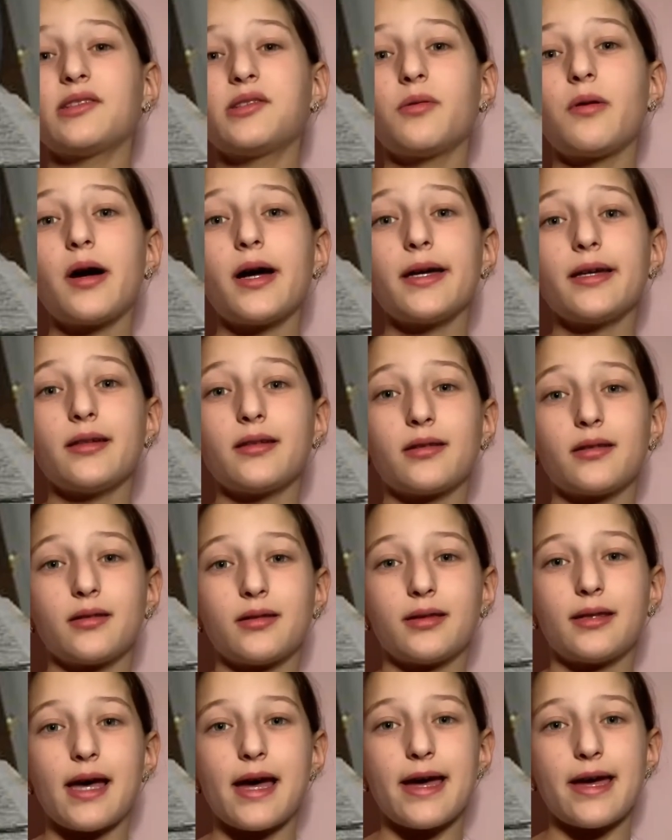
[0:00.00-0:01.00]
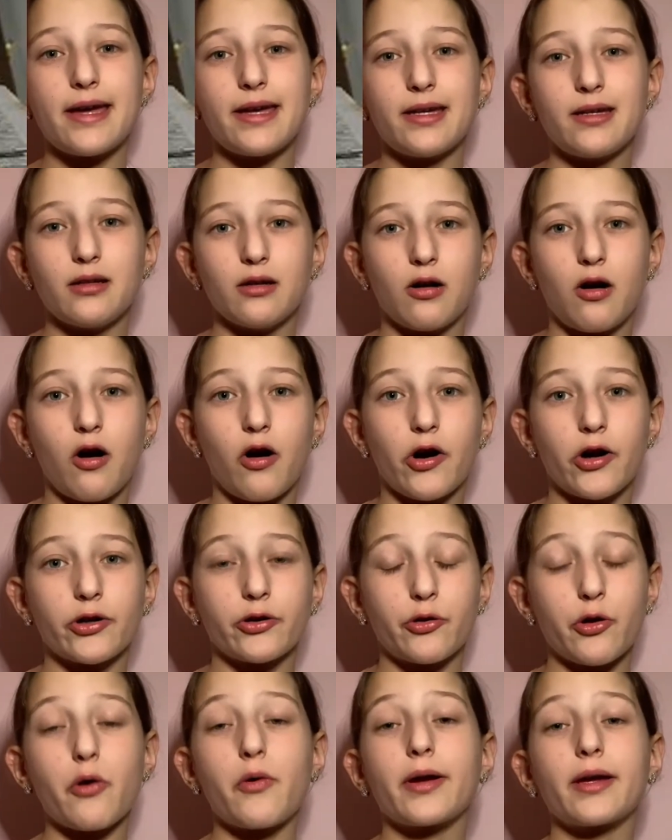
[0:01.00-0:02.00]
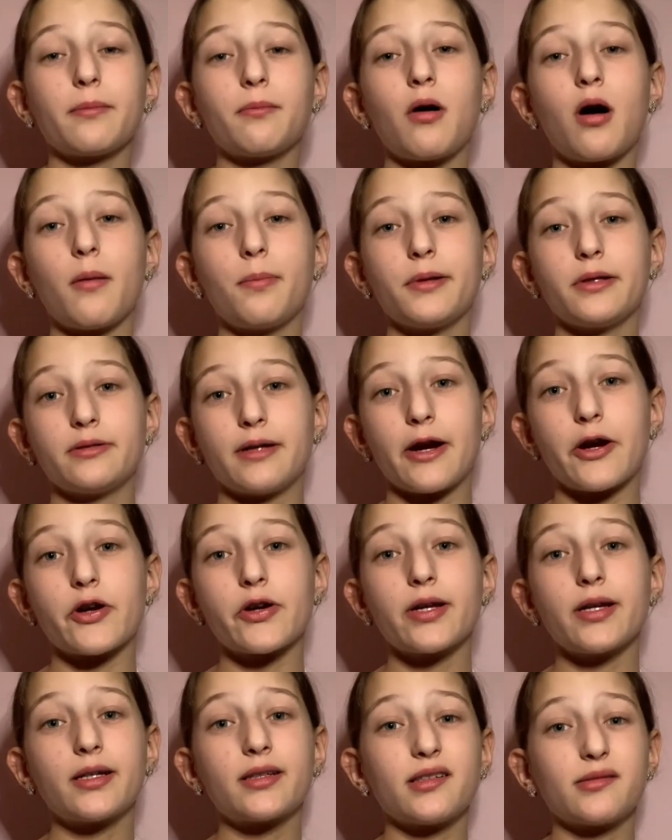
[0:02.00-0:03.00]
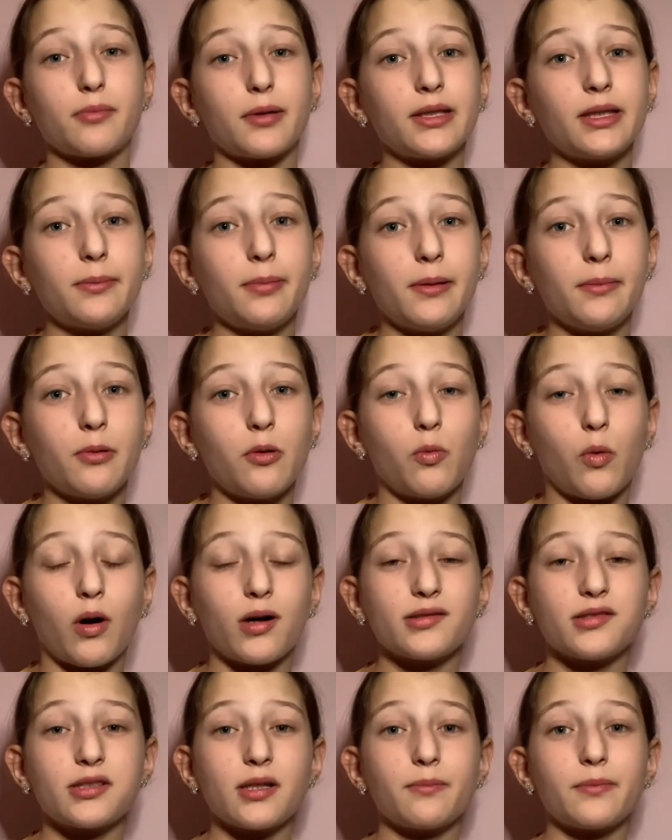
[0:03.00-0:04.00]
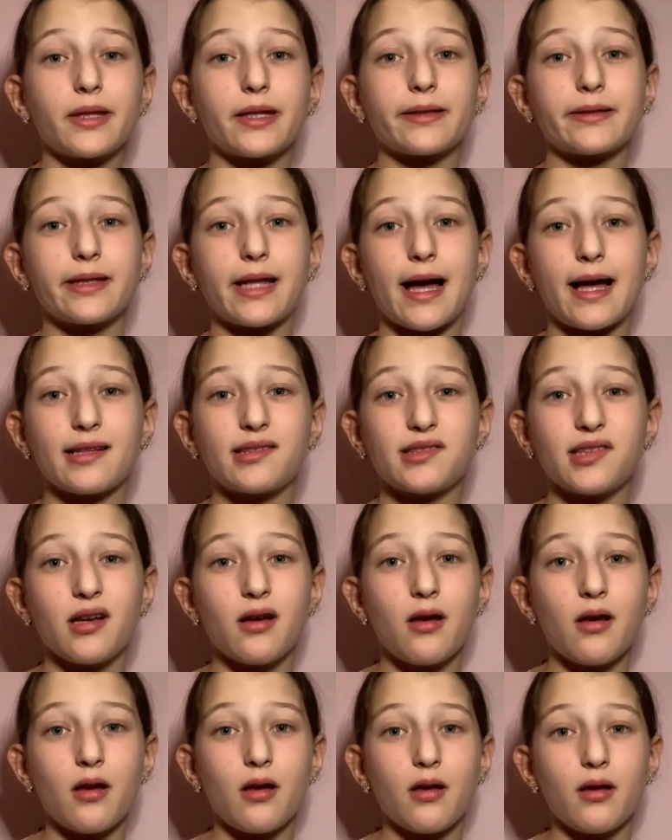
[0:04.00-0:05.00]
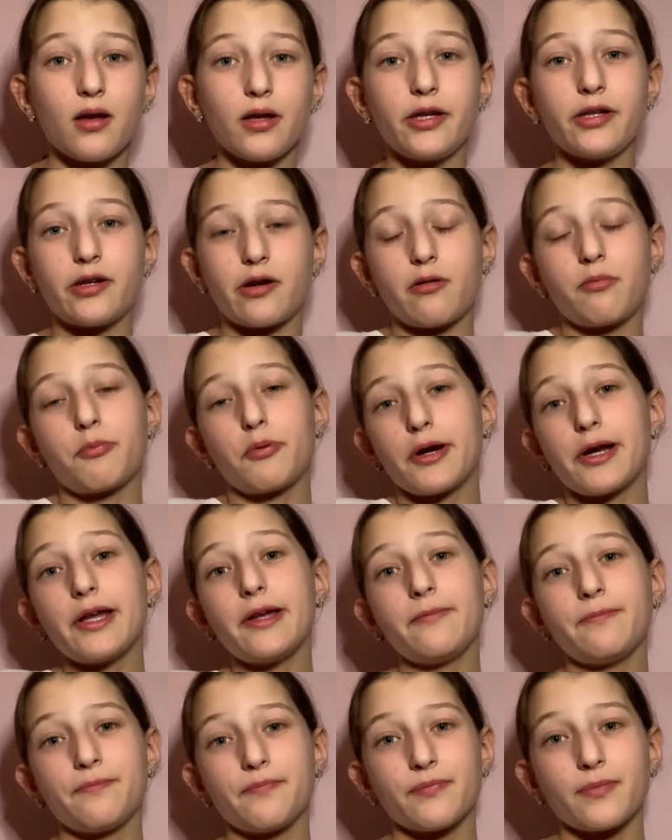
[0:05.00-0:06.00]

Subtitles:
why they are growing in popularity, because many people want something that's, pretty.